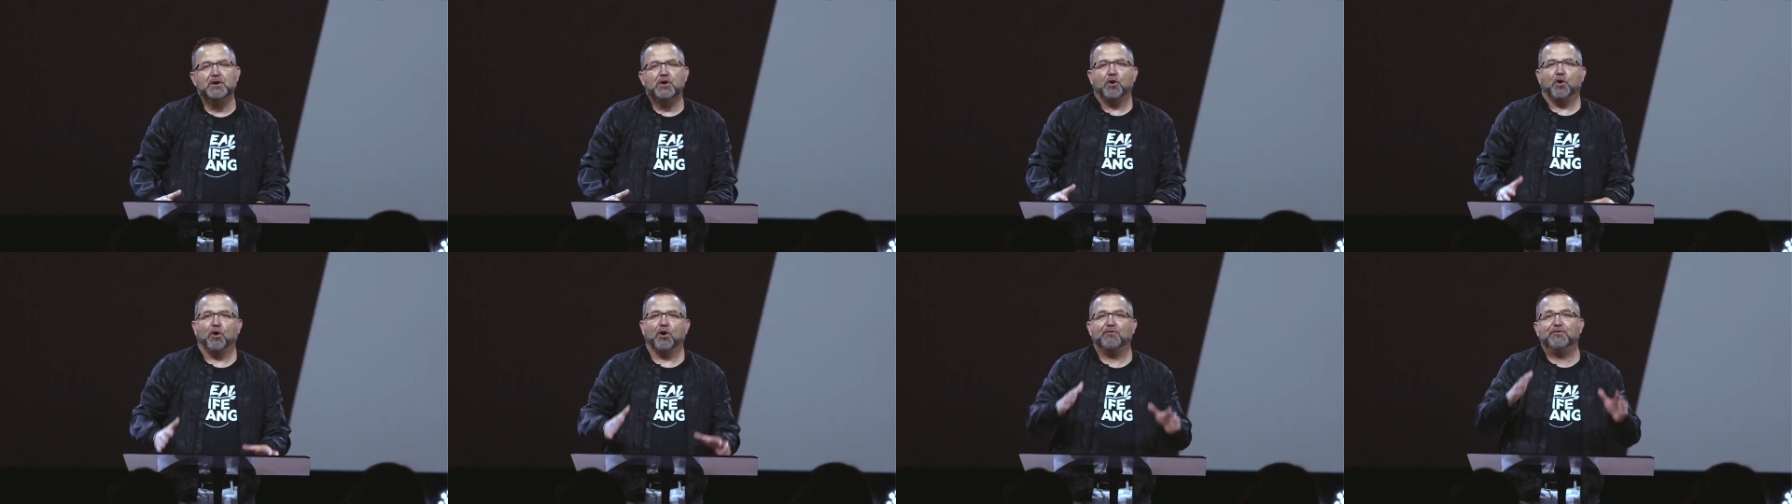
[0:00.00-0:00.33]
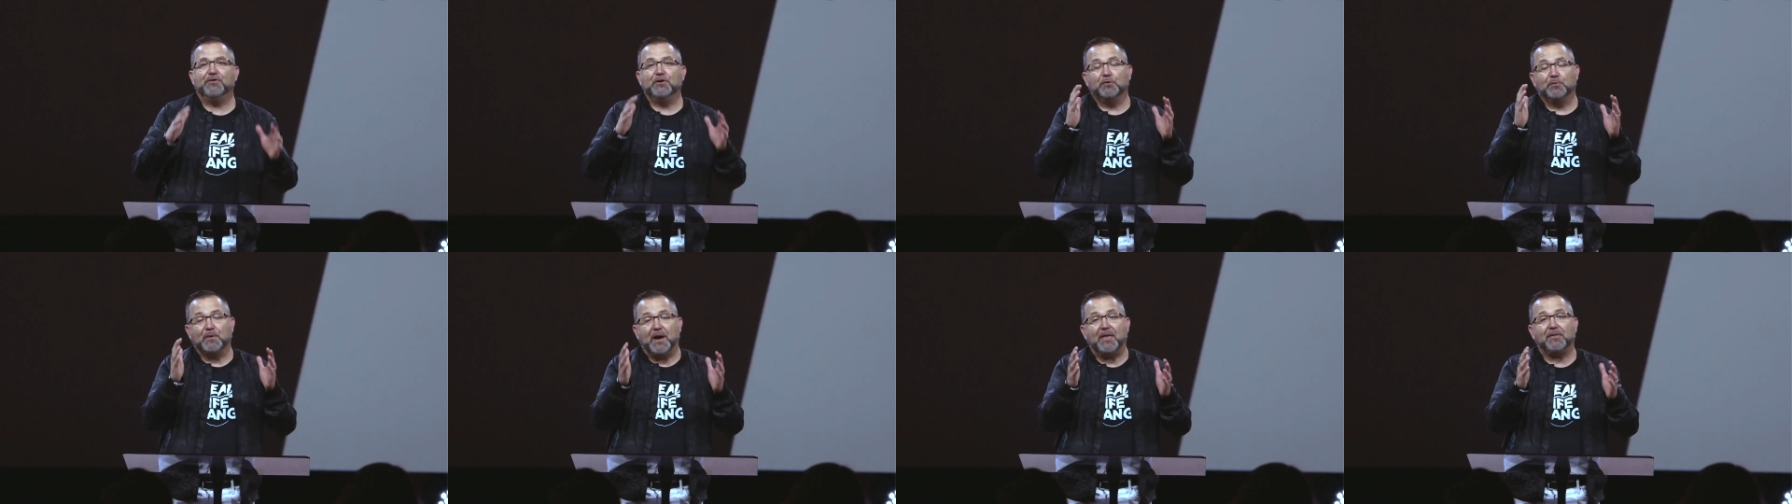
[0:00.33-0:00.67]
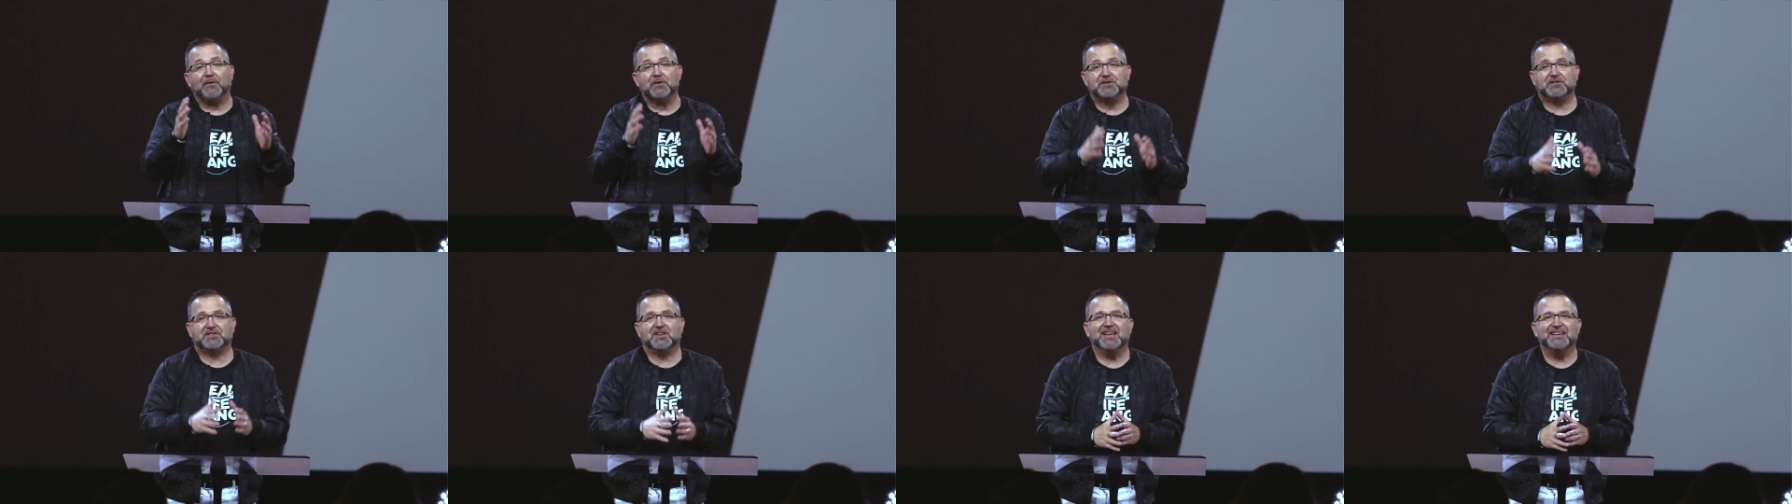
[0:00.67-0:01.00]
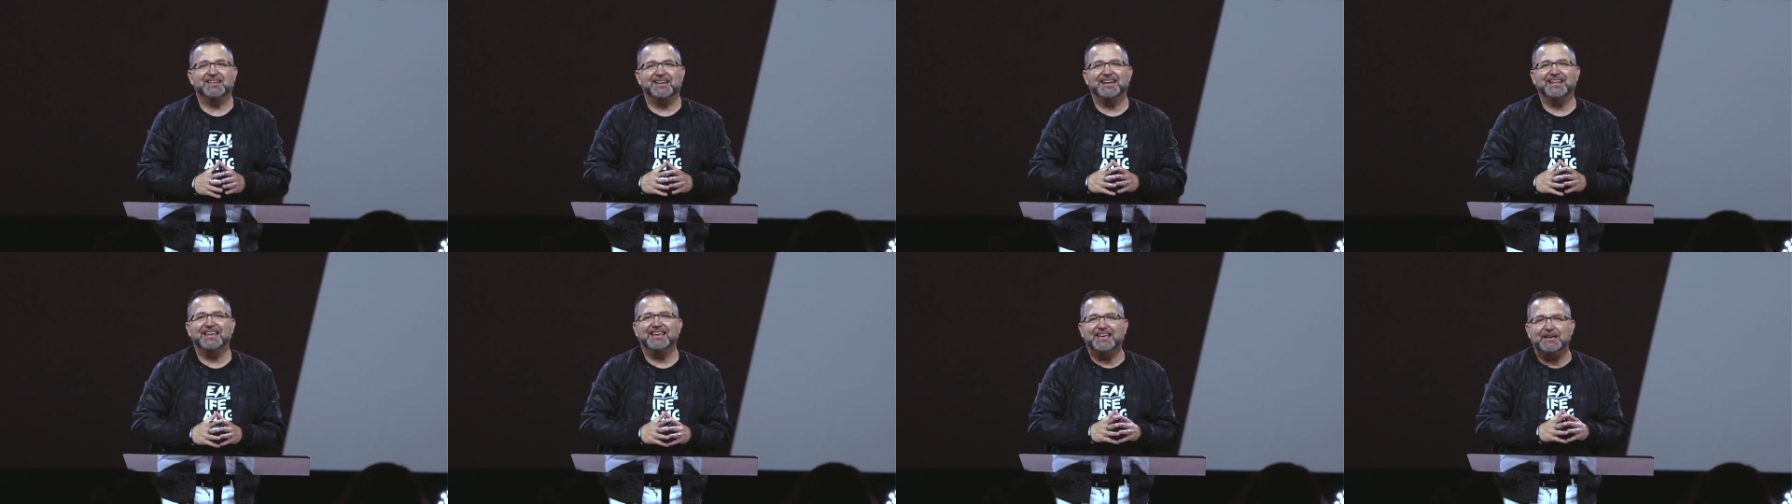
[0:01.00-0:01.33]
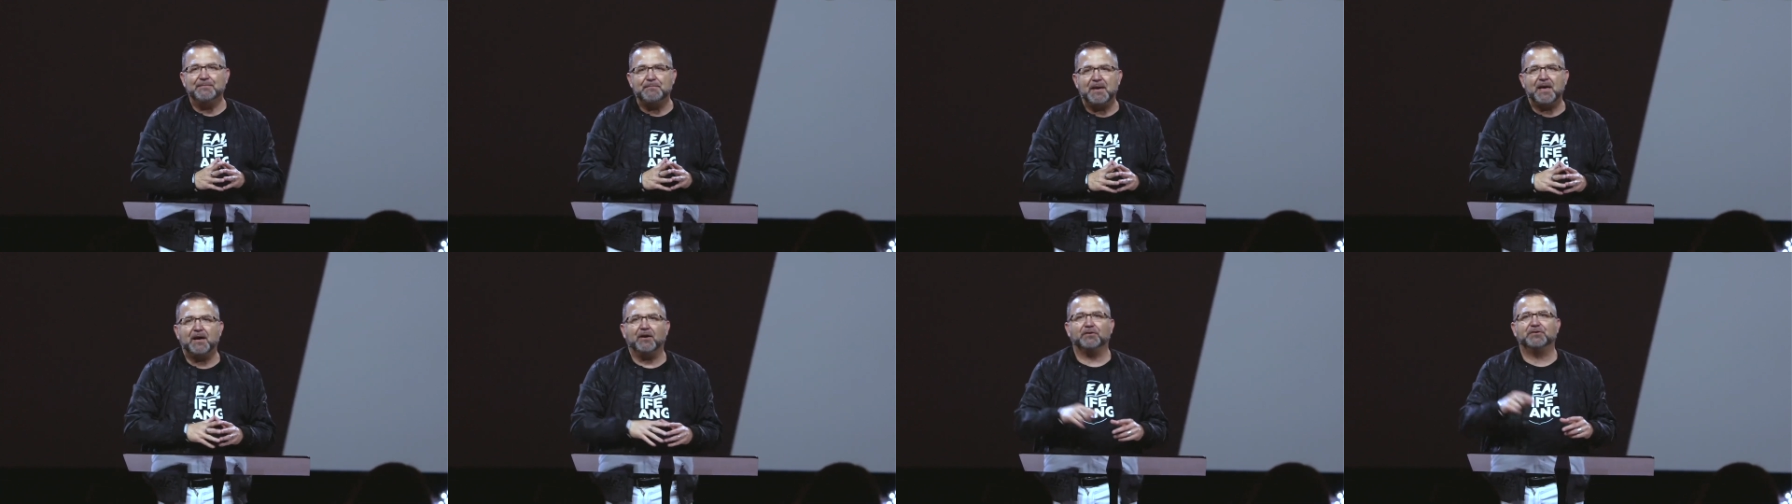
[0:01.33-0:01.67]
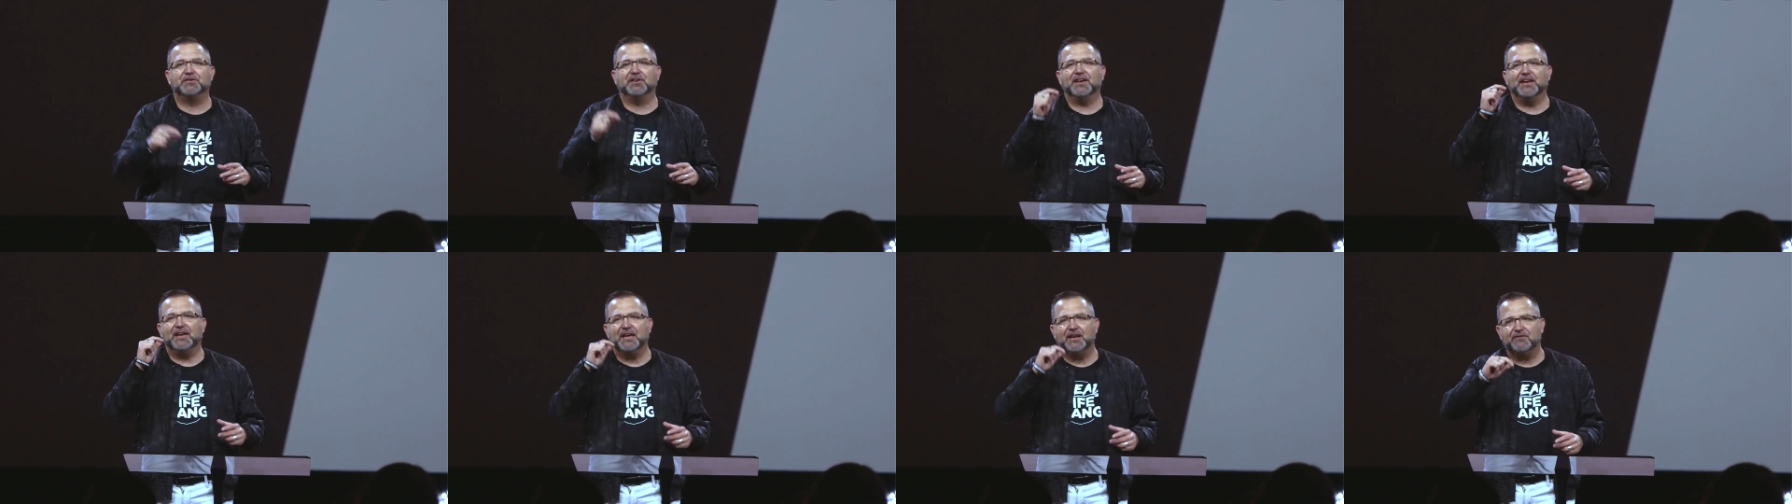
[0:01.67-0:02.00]
Or if you'd rather send an email
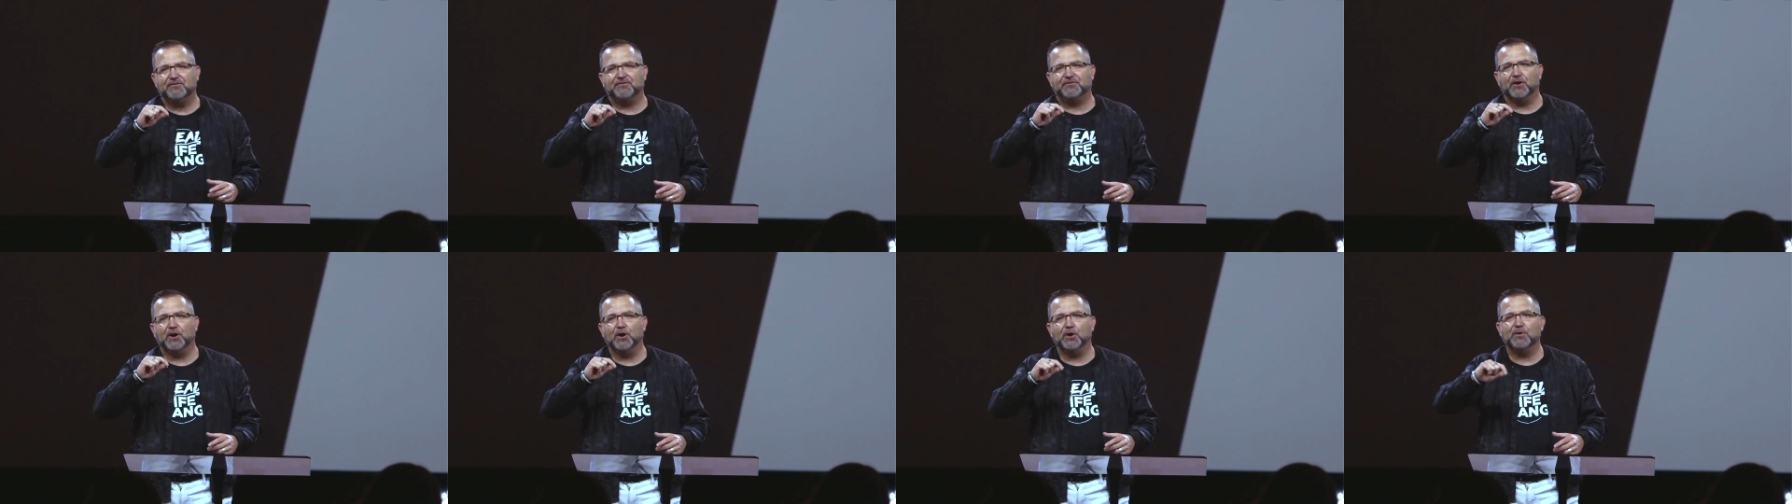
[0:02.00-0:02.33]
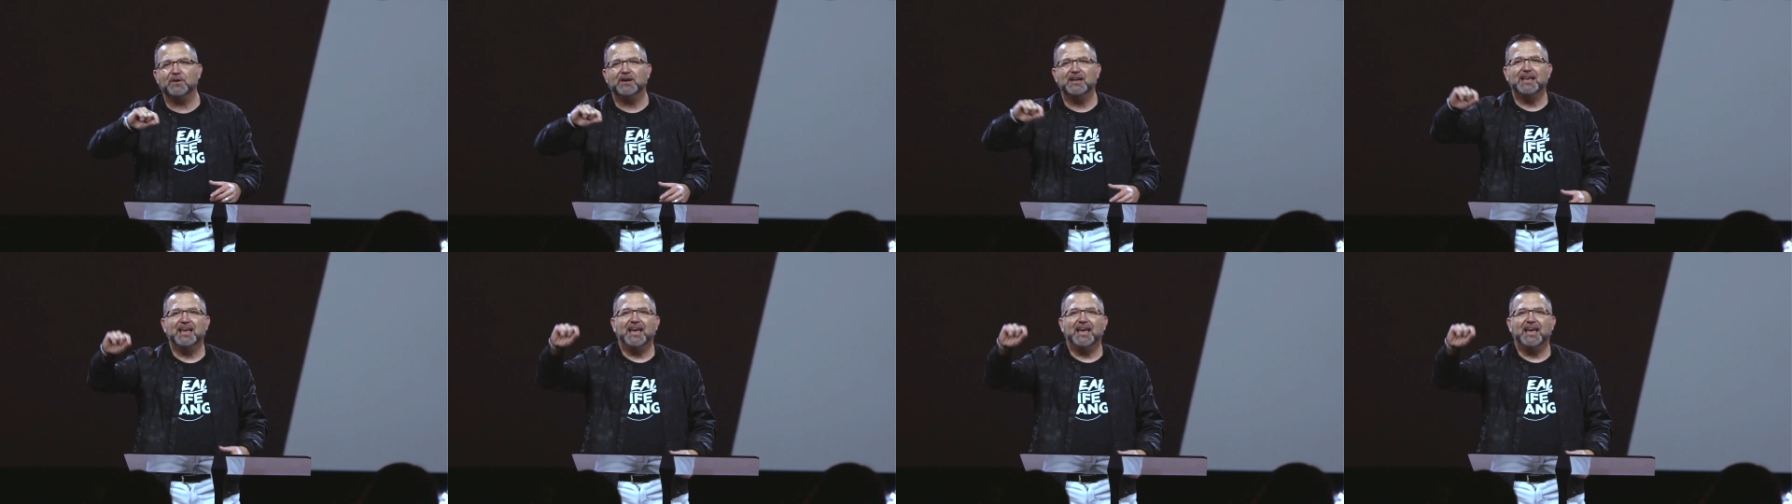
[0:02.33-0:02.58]
to info